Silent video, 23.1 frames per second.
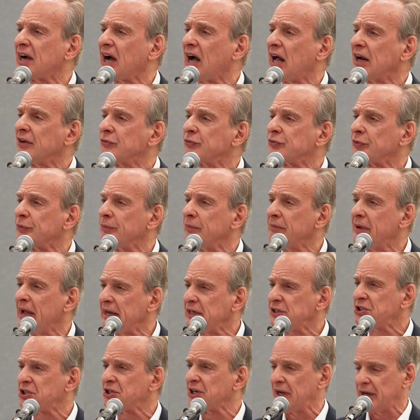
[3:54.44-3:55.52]

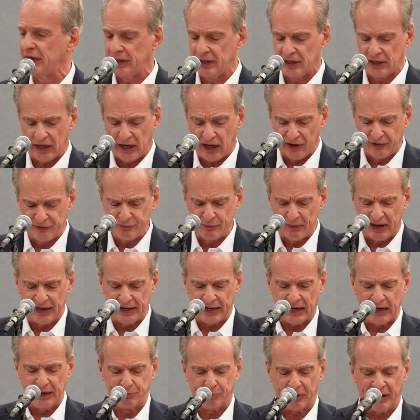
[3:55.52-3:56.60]
confirmation of my
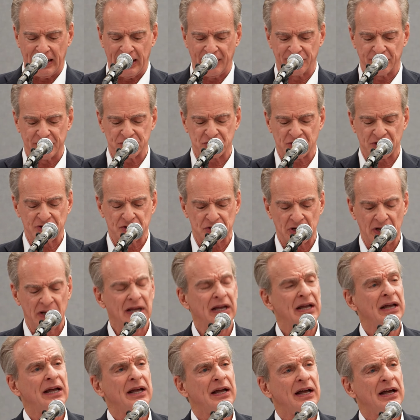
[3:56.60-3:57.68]
hypothesis,
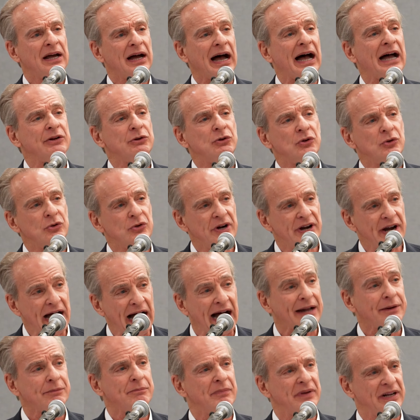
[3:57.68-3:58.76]
I do
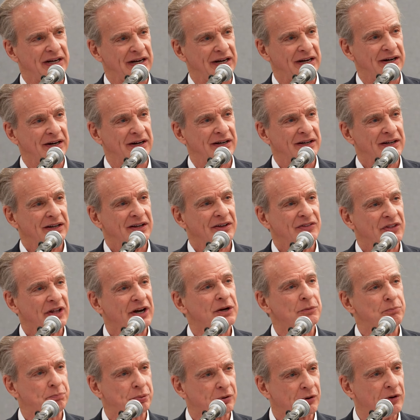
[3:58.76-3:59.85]
not mean that
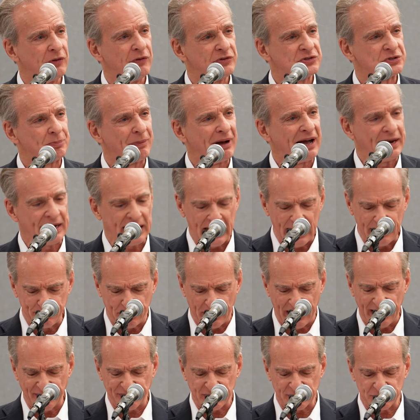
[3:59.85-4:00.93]
it proves my
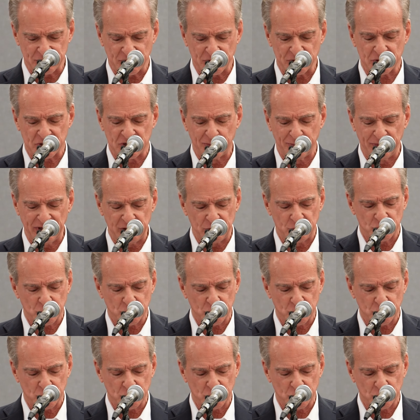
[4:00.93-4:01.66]
hypothesis to be